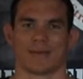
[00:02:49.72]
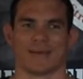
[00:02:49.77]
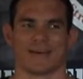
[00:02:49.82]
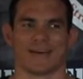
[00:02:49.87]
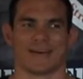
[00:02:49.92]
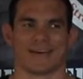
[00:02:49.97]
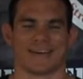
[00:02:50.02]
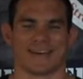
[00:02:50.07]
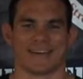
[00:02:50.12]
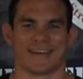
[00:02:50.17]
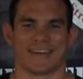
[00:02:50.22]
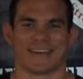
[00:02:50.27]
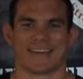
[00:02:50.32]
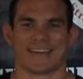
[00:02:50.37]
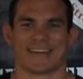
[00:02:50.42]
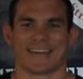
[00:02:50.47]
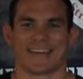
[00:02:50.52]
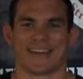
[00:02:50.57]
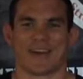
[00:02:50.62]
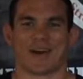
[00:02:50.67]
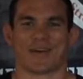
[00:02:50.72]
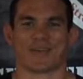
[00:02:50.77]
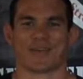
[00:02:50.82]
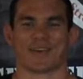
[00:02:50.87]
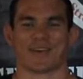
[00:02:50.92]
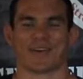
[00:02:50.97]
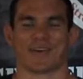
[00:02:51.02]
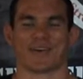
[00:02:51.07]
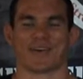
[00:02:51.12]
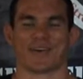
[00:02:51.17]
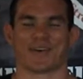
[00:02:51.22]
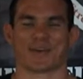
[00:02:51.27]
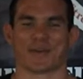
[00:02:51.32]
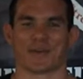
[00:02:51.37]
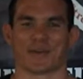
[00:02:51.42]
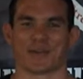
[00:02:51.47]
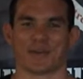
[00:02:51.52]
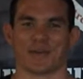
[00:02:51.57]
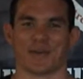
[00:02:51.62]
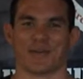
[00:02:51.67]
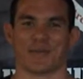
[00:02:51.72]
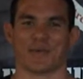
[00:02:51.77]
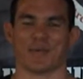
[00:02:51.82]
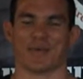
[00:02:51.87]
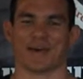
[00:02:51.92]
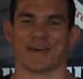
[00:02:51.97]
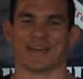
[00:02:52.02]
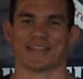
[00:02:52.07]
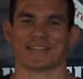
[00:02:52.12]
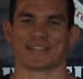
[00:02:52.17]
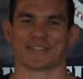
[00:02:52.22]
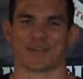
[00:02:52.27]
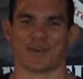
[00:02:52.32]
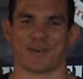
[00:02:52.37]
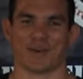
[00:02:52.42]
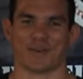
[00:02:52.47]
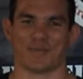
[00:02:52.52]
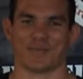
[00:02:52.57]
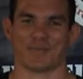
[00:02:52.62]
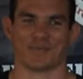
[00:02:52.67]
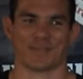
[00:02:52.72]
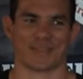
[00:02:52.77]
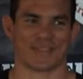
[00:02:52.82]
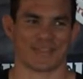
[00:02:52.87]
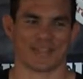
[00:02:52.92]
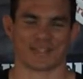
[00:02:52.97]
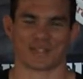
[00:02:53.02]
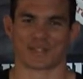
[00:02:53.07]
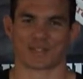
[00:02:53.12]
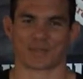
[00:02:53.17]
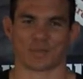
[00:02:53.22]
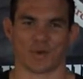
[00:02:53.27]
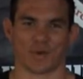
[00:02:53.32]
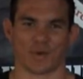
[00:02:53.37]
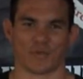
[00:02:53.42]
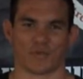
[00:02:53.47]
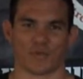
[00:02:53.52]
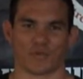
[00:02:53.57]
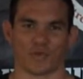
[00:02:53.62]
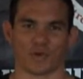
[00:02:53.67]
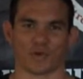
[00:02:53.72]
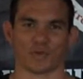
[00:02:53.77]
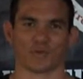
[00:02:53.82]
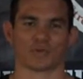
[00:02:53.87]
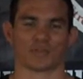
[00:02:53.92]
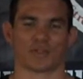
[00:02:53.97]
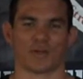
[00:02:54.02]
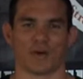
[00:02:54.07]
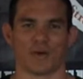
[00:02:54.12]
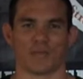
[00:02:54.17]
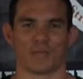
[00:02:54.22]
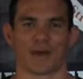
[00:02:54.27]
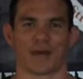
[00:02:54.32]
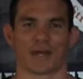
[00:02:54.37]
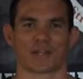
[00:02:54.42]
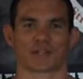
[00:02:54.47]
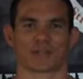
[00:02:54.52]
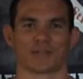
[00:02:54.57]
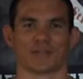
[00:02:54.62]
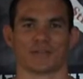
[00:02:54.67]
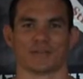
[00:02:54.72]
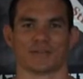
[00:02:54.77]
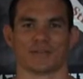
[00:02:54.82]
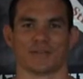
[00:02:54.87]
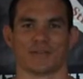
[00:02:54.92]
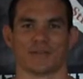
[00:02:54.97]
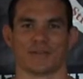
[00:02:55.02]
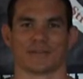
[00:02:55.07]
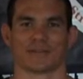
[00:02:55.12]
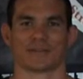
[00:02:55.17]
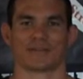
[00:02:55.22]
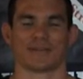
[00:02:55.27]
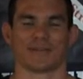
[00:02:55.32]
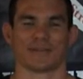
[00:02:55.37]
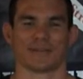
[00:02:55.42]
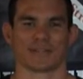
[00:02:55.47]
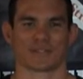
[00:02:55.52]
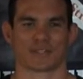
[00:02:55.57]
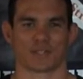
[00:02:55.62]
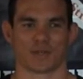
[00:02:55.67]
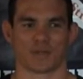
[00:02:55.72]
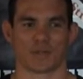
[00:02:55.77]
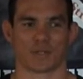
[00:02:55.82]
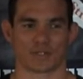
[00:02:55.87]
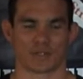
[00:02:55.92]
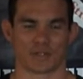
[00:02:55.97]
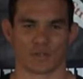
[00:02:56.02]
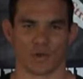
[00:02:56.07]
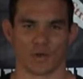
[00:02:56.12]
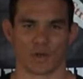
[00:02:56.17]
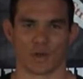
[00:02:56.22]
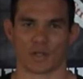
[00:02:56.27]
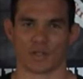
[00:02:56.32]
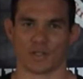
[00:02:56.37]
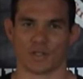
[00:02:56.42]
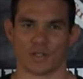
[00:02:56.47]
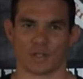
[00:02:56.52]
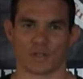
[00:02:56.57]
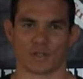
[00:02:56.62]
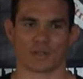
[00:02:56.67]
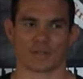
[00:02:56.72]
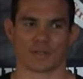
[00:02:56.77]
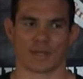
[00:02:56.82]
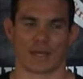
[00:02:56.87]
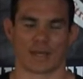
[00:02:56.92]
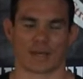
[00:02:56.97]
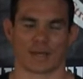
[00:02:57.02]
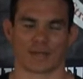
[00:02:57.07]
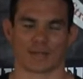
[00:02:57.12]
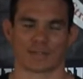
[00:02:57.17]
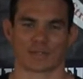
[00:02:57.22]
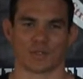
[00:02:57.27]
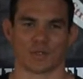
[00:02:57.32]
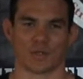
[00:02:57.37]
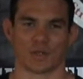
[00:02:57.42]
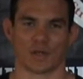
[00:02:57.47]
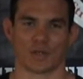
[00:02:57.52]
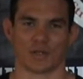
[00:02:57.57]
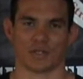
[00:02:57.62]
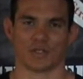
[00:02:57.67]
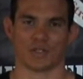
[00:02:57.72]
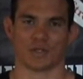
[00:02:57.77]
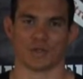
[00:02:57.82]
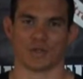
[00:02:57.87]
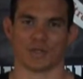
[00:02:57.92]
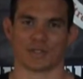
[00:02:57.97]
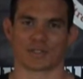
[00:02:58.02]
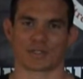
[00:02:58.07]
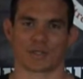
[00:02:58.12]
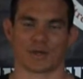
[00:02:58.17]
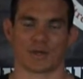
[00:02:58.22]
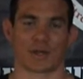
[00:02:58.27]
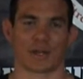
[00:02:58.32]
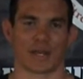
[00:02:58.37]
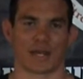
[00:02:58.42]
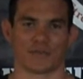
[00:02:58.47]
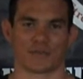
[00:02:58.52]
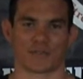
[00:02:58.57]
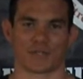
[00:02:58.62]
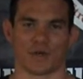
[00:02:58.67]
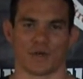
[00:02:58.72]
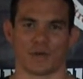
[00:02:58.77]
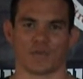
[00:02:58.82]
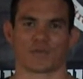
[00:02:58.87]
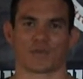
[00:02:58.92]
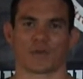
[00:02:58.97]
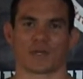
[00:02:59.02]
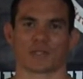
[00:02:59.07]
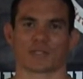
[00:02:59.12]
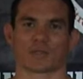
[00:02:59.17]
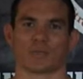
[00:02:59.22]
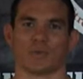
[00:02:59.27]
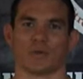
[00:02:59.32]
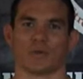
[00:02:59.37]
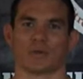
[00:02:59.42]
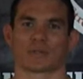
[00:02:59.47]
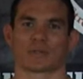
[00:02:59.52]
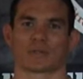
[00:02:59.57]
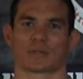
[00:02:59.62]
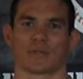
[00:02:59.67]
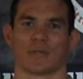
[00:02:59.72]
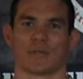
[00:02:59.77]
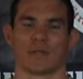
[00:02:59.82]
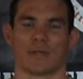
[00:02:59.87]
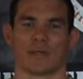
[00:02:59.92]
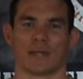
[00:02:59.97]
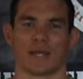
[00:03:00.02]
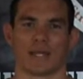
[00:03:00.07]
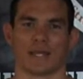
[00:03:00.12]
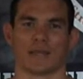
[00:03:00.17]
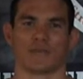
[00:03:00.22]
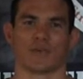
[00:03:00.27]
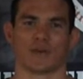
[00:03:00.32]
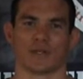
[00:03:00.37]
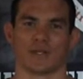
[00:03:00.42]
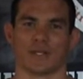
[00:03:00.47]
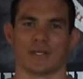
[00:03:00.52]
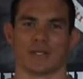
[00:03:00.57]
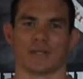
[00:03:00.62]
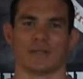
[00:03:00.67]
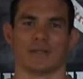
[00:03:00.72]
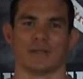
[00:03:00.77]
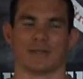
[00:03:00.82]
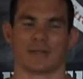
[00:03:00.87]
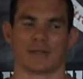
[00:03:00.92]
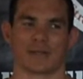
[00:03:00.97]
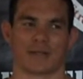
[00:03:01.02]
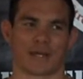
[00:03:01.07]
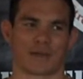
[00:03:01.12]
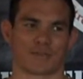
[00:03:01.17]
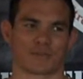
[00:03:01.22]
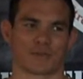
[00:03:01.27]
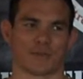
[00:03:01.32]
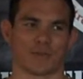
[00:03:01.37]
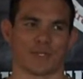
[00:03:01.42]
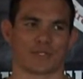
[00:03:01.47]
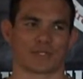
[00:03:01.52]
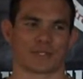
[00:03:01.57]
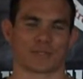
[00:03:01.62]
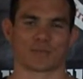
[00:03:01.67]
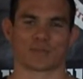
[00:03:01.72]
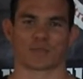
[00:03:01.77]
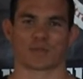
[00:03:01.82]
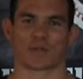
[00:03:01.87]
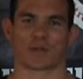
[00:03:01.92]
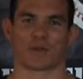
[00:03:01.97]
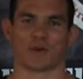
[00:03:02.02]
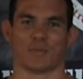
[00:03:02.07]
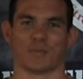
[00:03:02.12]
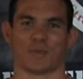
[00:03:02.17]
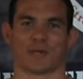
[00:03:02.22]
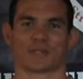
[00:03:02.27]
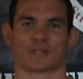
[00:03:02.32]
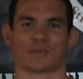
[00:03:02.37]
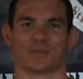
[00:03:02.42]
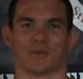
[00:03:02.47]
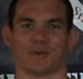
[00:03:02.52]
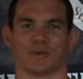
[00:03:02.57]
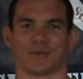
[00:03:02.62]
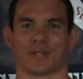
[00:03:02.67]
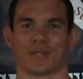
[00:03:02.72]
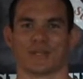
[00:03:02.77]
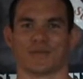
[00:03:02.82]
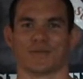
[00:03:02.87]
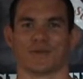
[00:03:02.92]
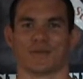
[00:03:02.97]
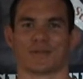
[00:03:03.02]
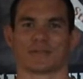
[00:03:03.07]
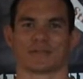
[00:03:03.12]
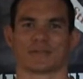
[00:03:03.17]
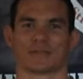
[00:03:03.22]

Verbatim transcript: Uh, Oh, you know, I, I do MMA, so I'm, this is my full-time passion, you know. So this is all I do, and it's all I enjoy, so I don't have time for other sports. And if I did, it'd have to be some sort of combat sport anyway.